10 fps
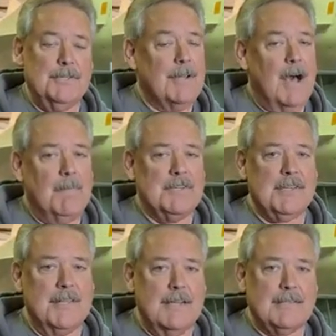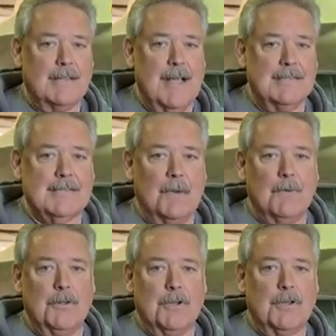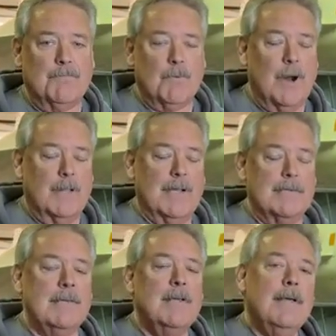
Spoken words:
and obviously that's the last thing we're looking for on this.